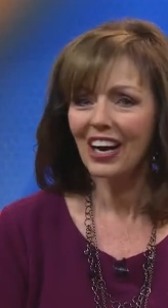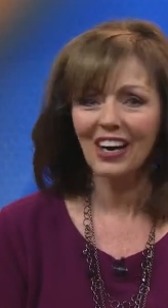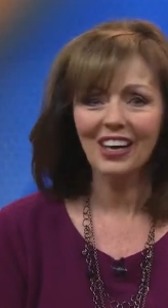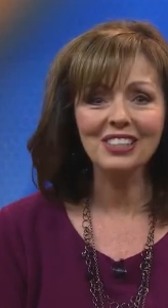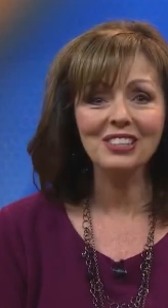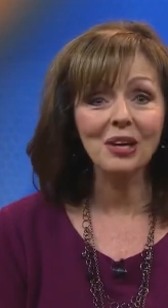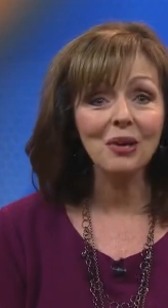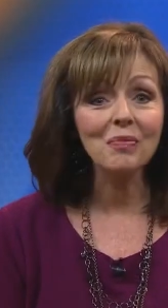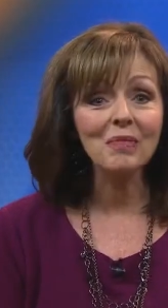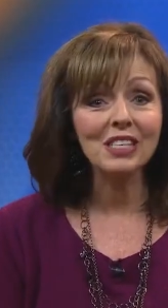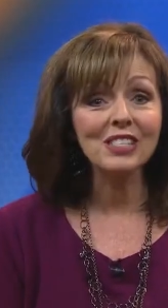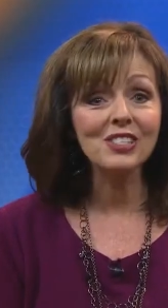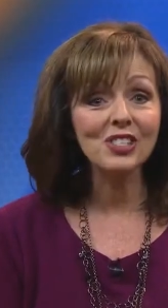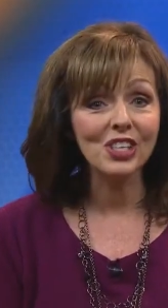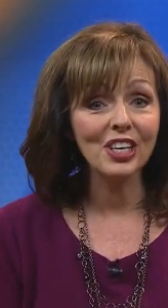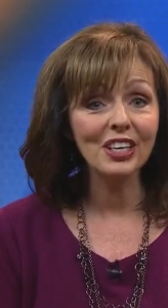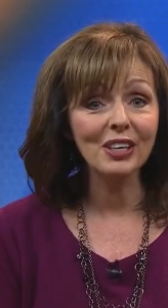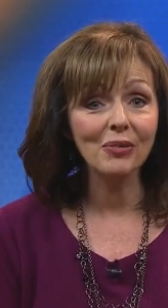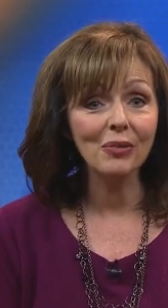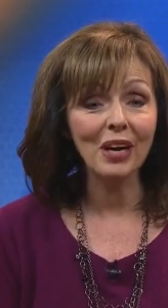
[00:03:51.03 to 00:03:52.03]
All right, don't miss
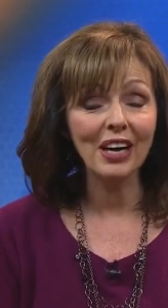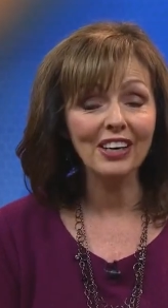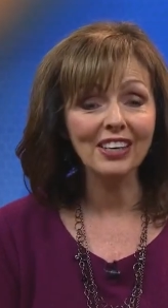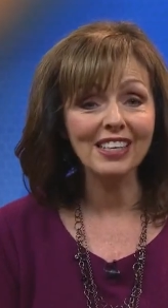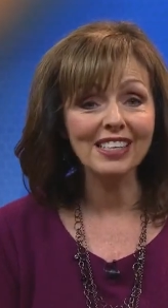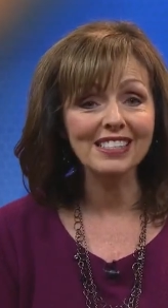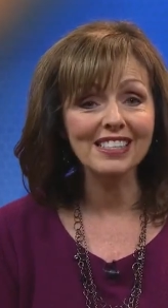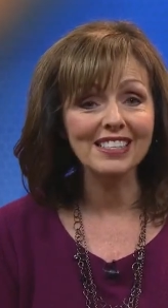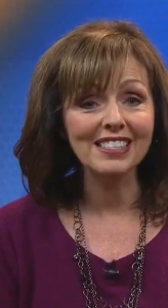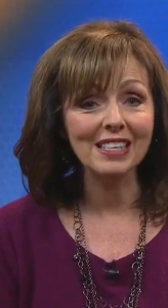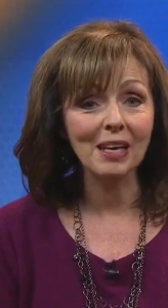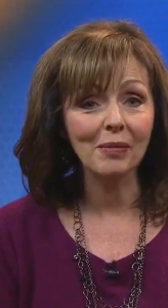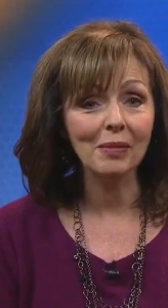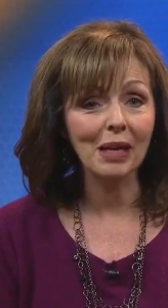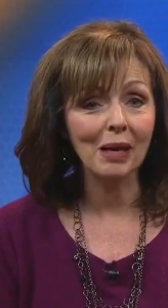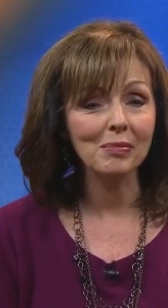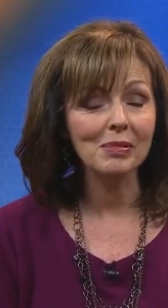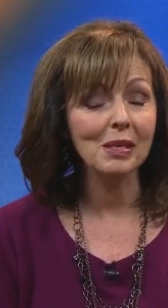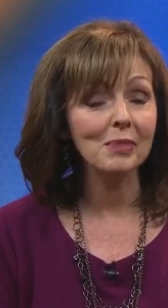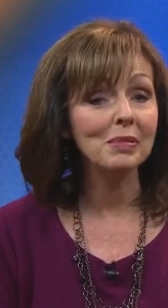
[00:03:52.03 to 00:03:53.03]
Chic Awearness. It's
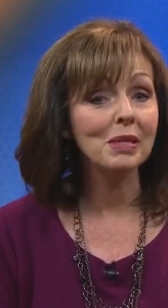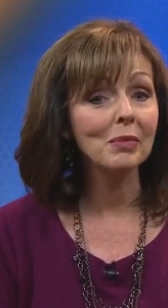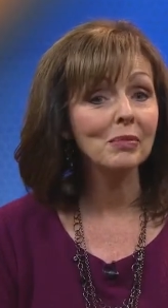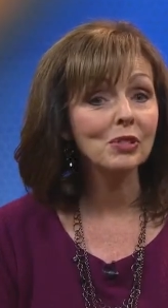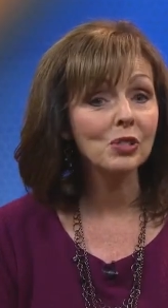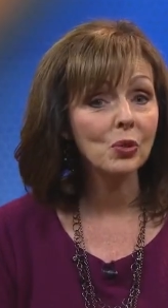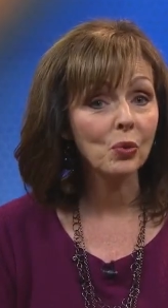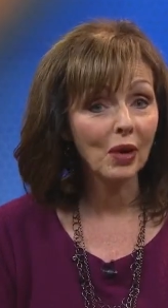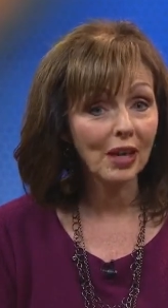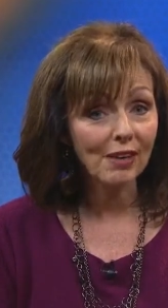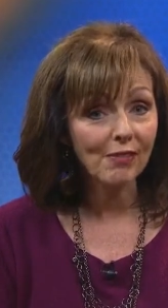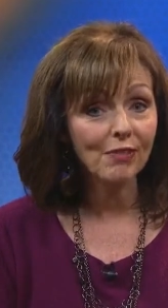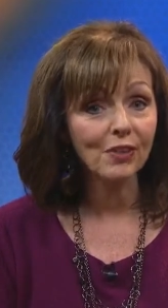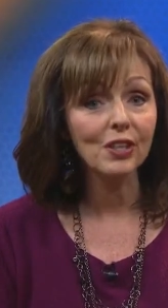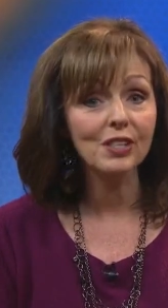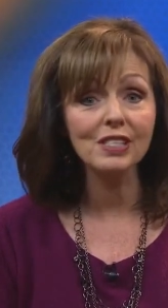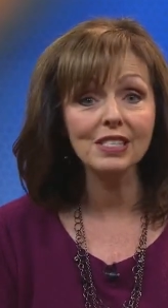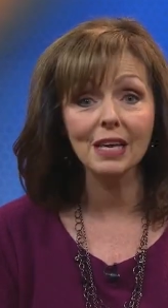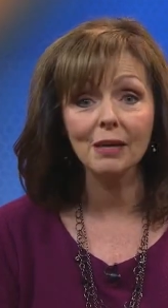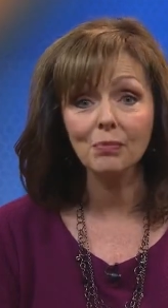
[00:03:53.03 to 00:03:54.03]
coming up September
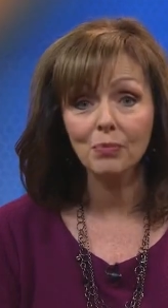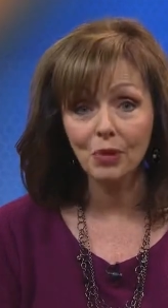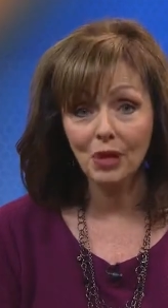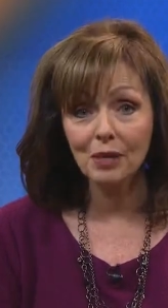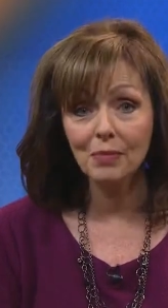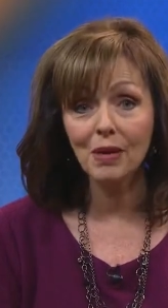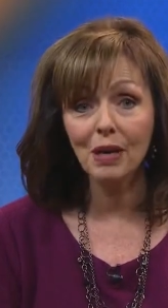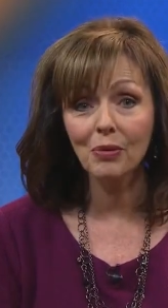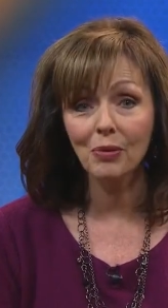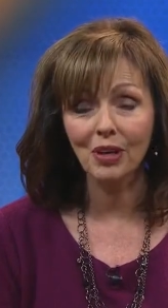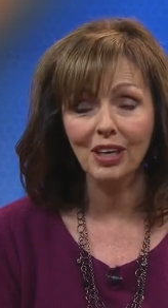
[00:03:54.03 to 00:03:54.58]
21st at Prima.